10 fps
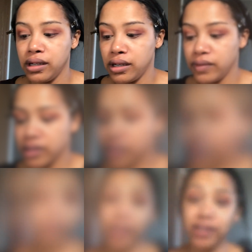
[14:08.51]
we're gonna
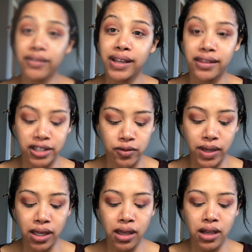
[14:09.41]
go ahead and create this
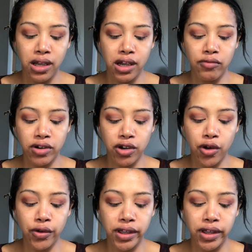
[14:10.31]
wing, and we're gonna go